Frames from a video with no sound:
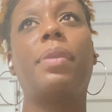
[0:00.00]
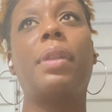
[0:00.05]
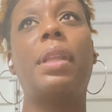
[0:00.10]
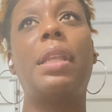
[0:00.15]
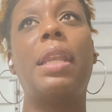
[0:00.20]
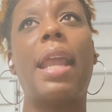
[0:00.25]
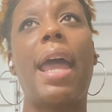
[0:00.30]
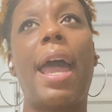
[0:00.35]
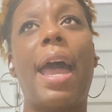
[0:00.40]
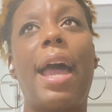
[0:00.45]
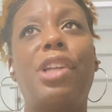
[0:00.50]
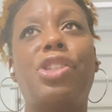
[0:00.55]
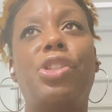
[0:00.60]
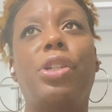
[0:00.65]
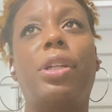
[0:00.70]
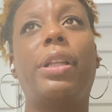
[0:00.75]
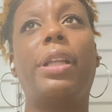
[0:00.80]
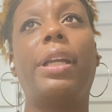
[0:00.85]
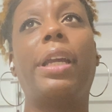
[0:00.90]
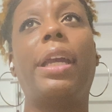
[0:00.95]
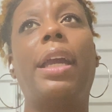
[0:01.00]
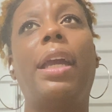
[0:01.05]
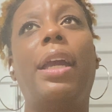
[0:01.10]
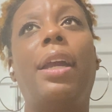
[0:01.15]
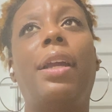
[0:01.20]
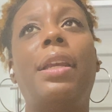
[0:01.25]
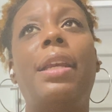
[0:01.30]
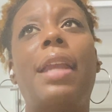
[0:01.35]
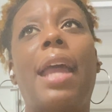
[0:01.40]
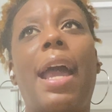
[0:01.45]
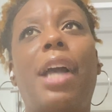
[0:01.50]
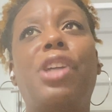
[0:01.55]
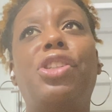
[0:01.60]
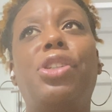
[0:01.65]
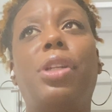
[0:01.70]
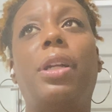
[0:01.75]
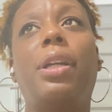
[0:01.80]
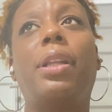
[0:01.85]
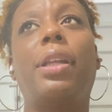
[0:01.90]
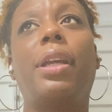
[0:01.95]
nationally
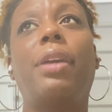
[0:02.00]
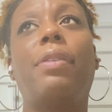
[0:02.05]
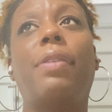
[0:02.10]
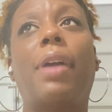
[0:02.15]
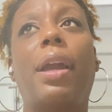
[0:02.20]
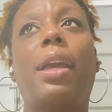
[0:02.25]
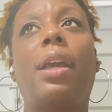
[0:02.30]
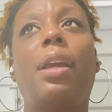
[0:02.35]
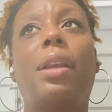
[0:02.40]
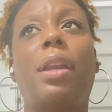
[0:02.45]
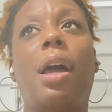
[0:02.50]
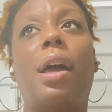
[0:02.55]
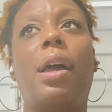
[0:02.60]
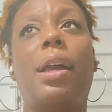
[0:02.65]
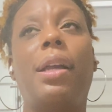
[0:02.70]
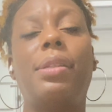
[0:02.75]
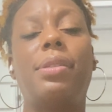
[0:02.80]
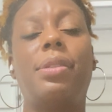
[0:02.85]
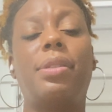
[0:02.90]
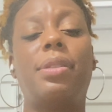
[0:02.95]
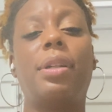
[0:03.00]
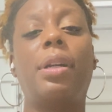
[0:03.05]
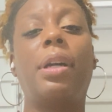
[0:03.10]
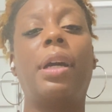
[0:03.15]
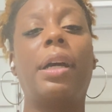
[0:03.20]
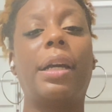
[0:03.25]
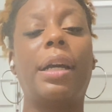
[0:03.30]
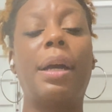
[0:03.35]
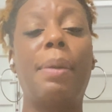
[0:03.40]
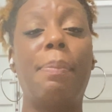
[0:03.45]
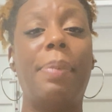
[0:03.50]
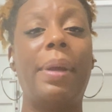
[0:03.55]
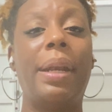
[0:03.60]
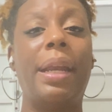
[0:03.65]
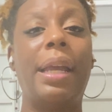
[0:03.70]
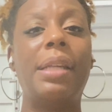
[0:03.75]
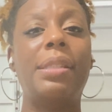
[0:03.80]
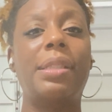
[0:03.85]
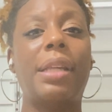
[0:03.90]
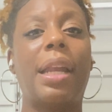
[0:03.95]
recognized companies,